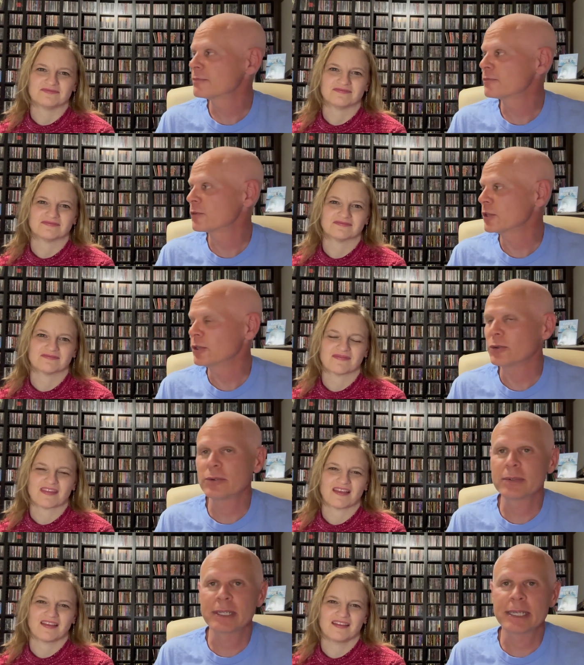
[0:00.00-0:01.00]
Speaker 1: For
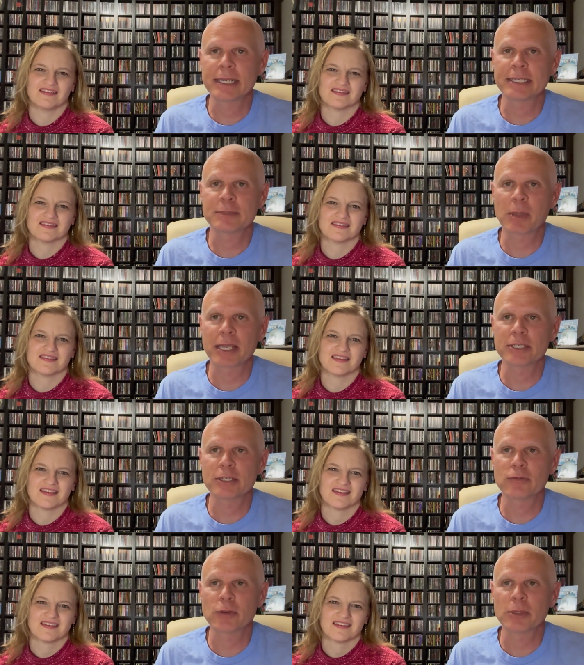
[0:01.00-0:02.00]
you, an
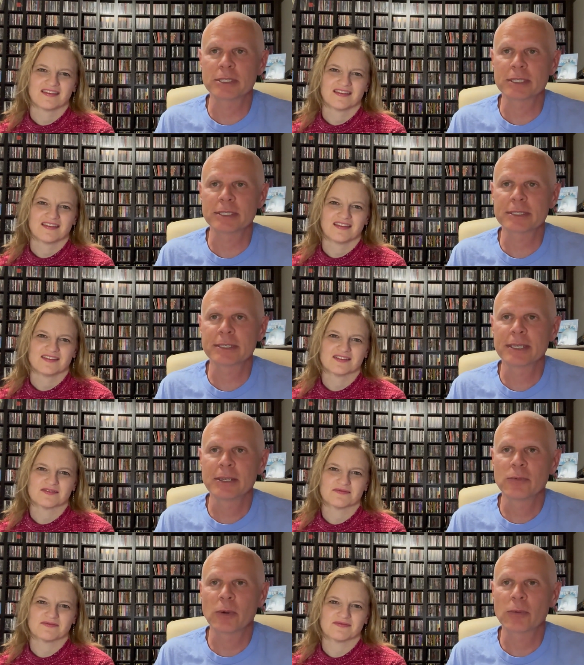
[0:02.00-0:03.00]
expansion of your business.
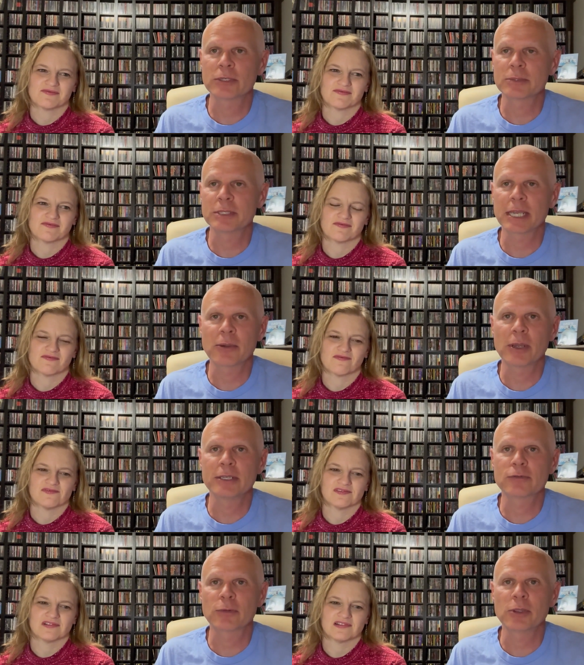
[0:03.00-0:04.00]
What were some
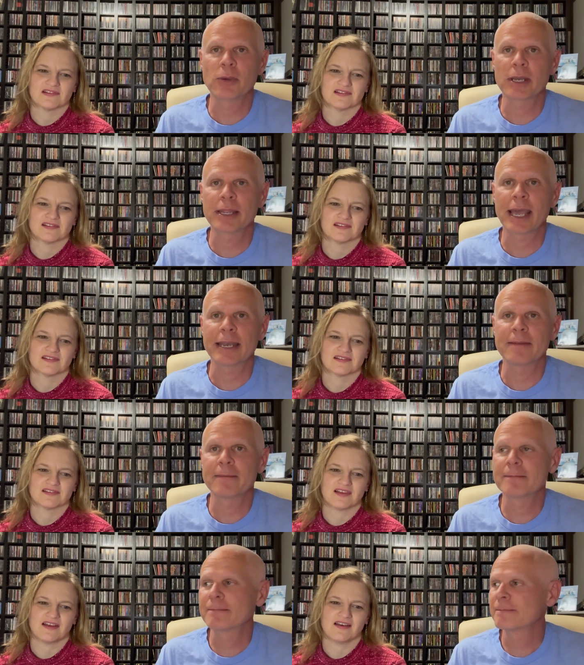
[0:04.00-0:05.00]
takeaways from you out of that?
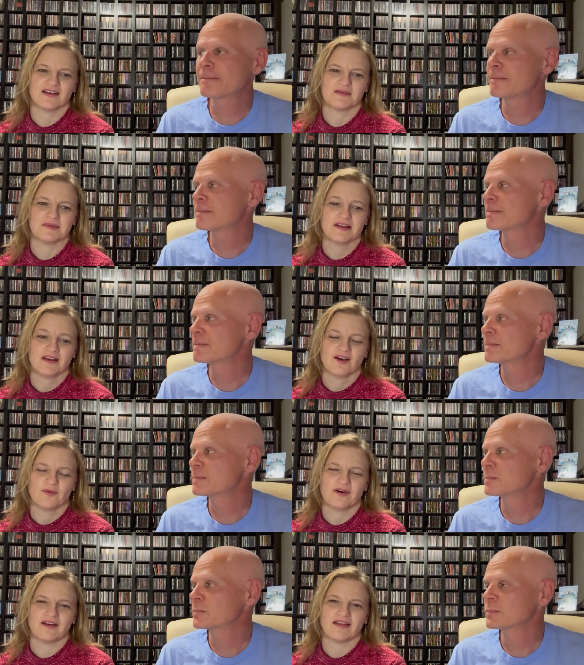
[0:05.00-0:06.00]
Speaker 2: Um,
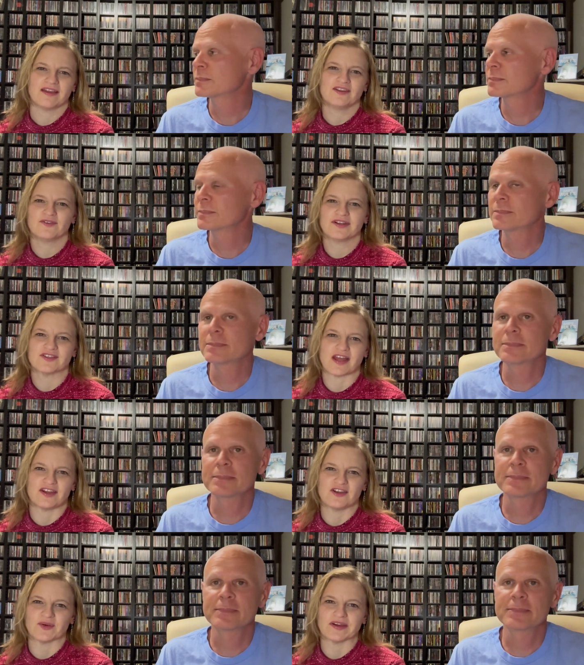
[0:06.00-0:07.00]
well, I knew I just had
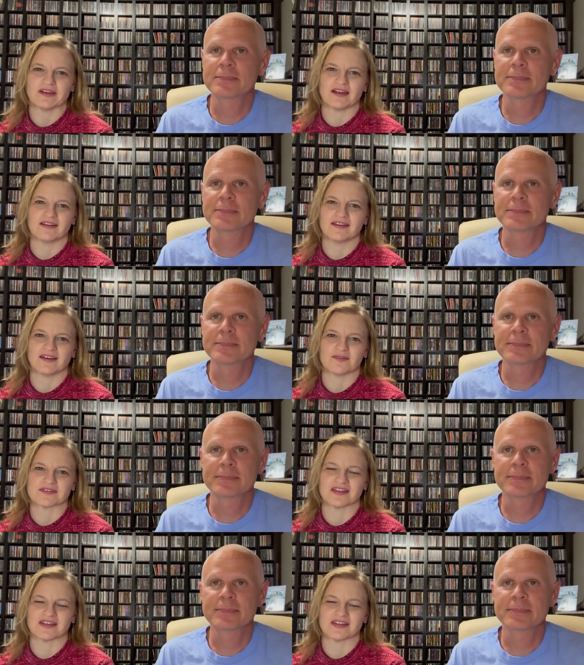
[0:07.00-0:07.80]
to do it. I did. I was